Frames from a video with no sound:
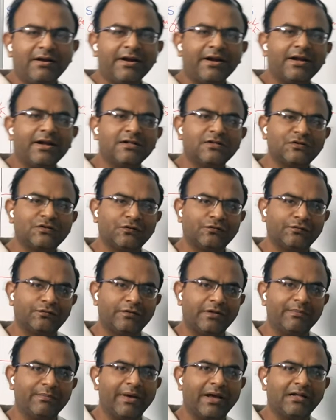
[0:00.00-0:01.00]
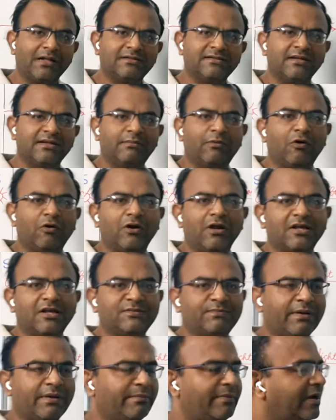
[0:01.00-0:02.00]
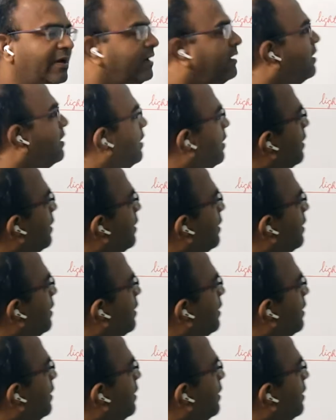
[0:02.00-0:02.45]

details of the Michelson-Morley experiment.